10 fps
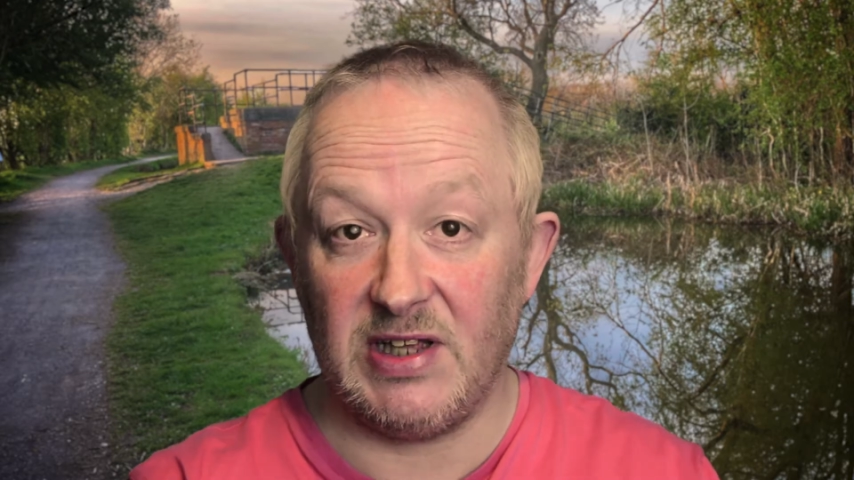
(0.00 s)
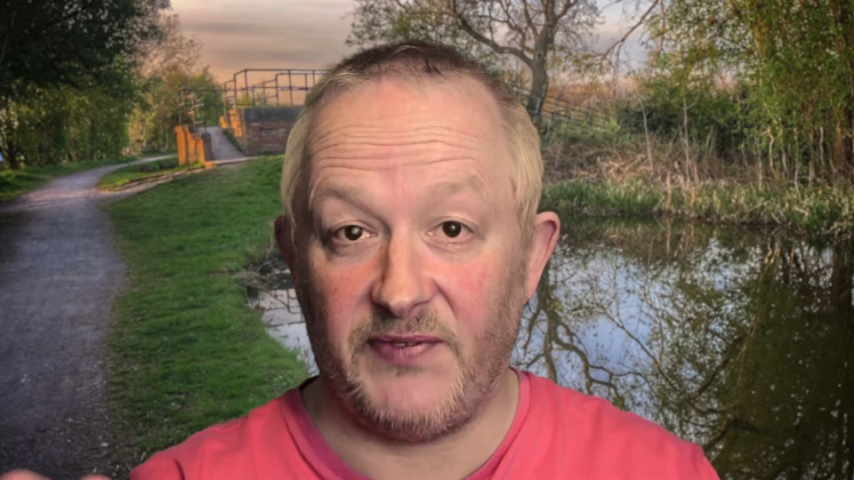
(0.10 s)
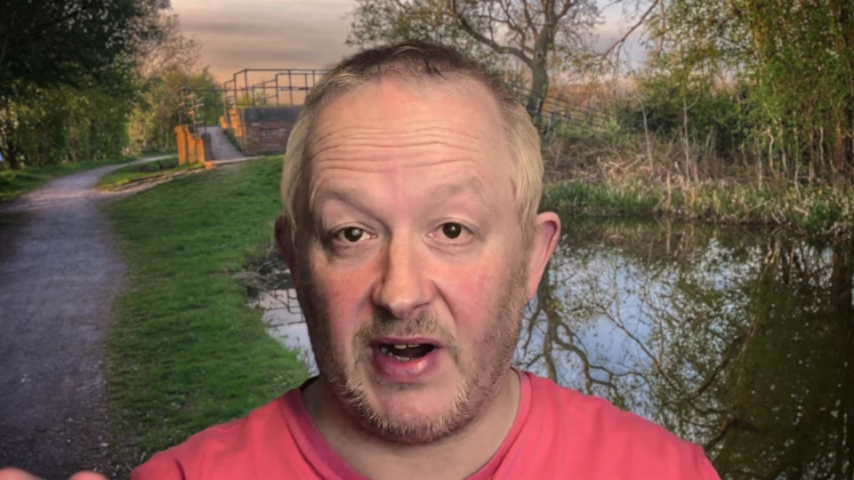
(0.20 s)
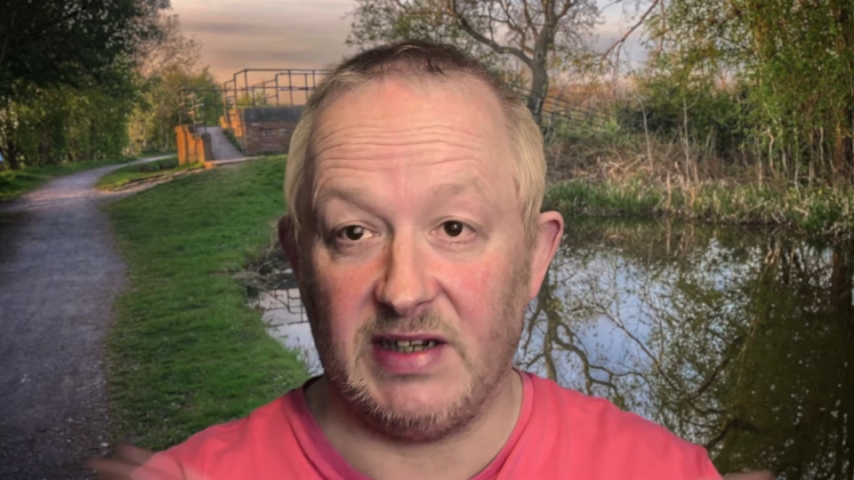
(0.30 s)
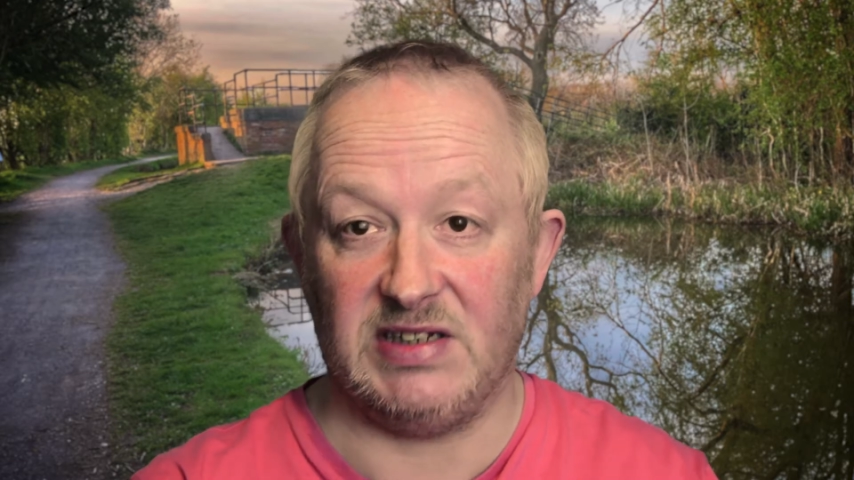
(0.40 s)
the
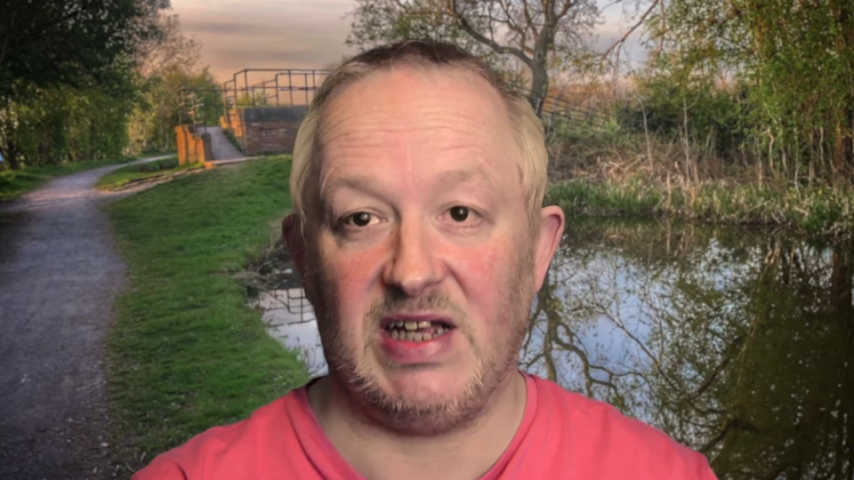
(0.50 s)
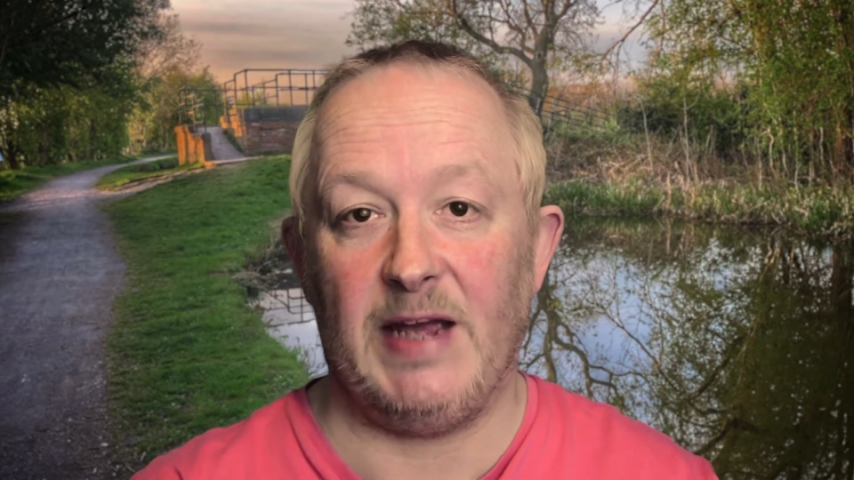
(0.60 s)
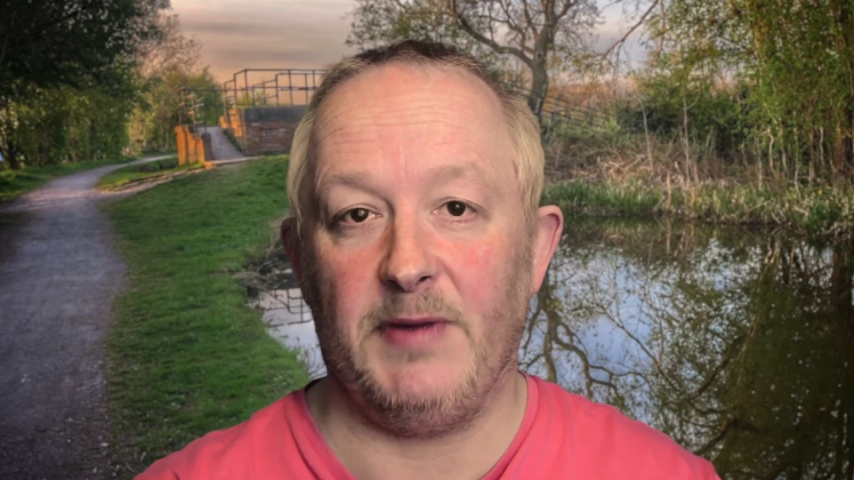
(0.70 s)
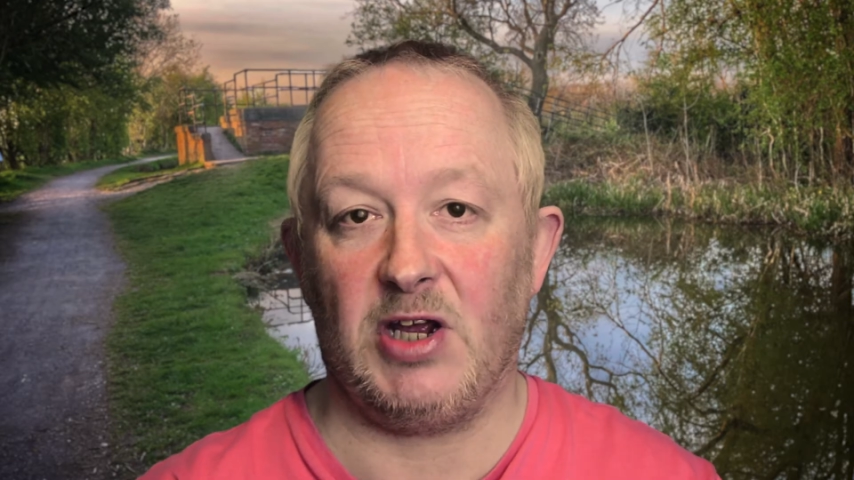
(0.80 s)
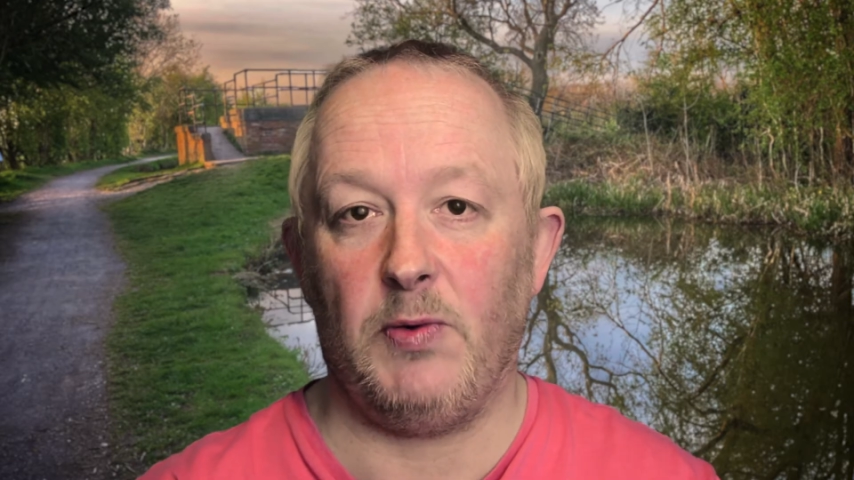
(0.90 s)
very
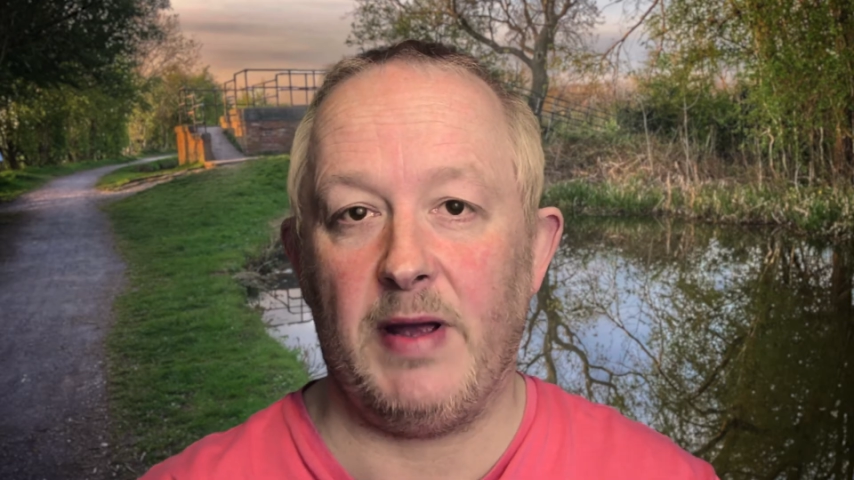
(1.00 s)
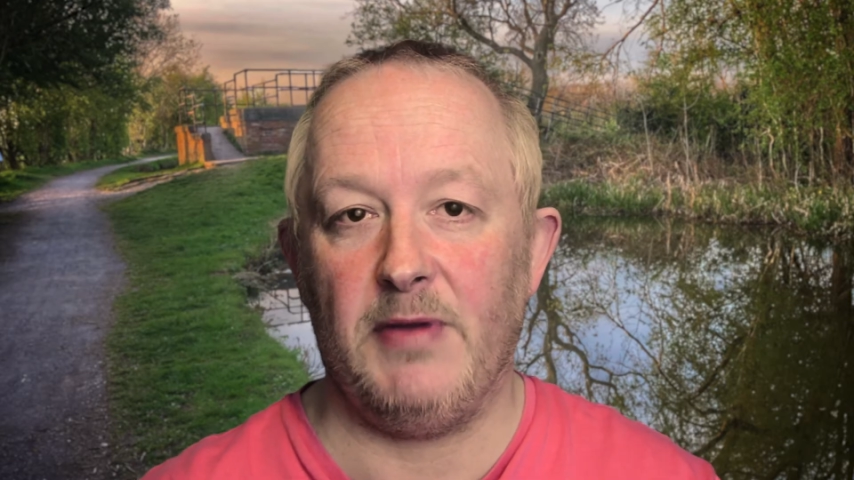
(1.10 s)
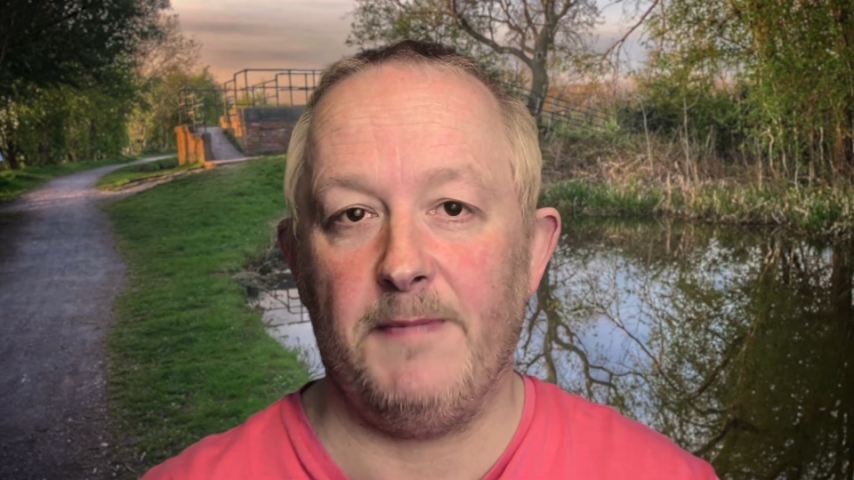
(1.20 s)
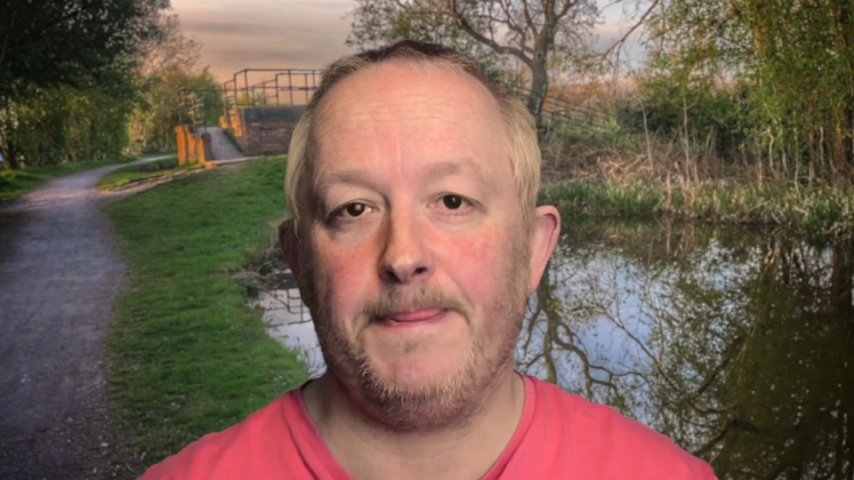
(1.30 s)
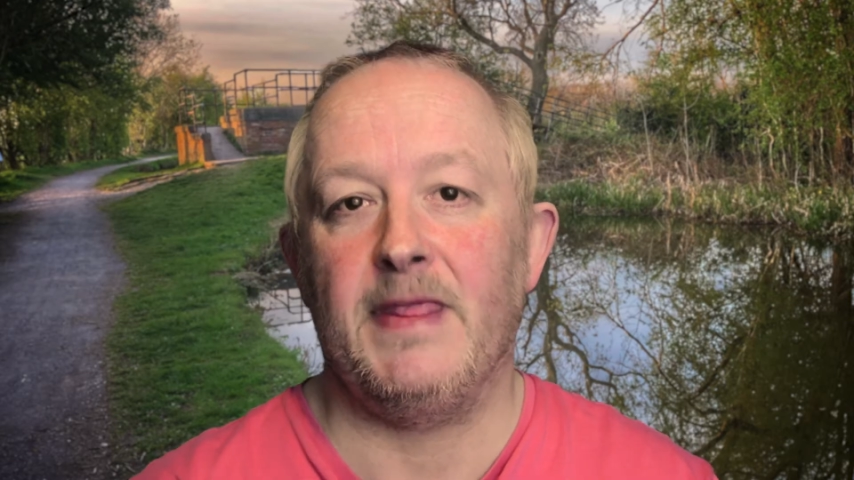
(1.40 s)
same
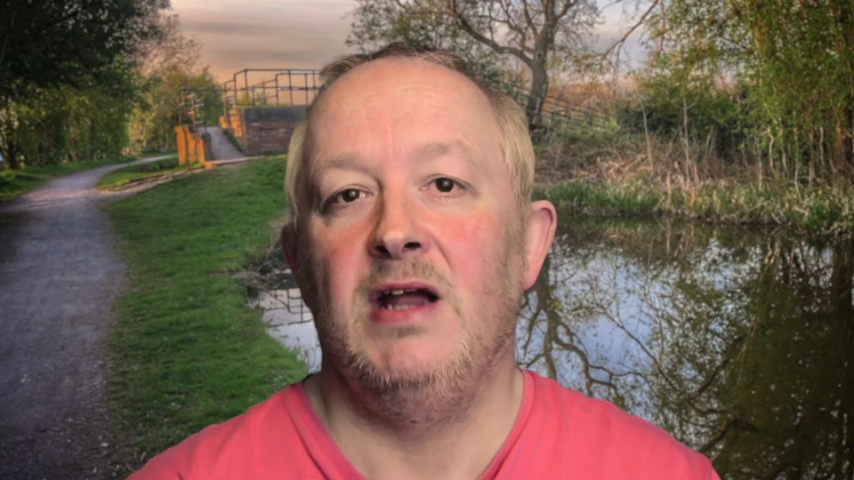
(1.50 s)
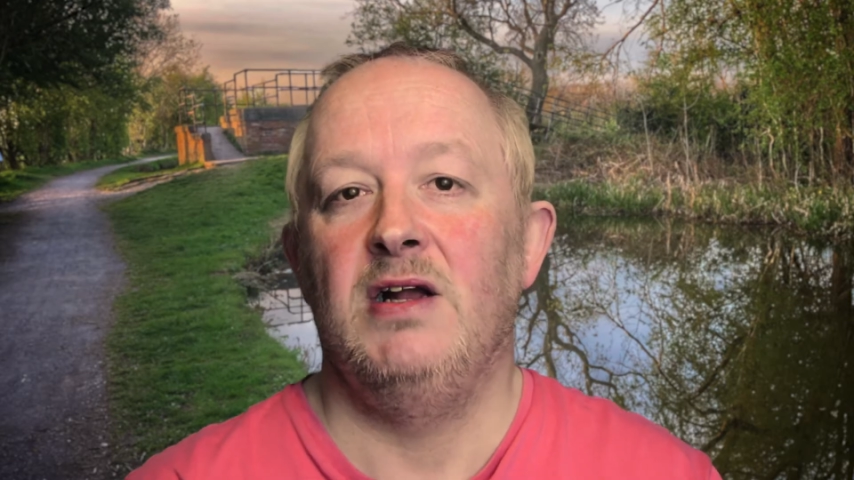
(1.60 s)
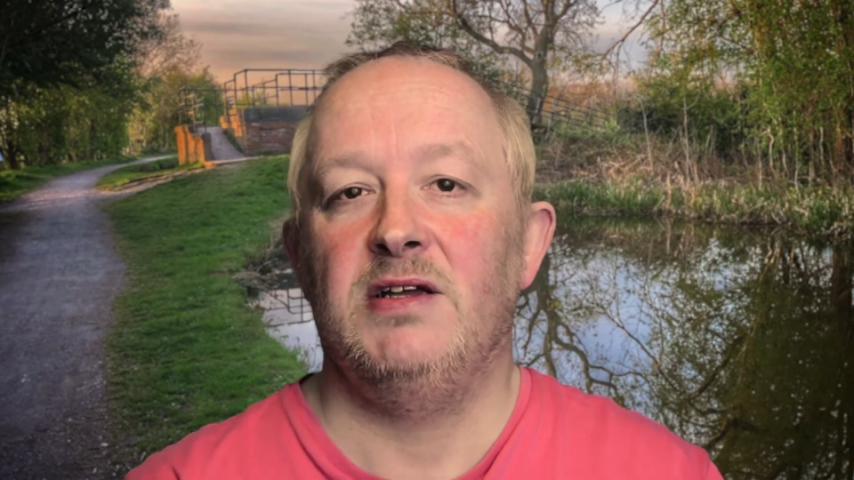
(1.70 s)
equipment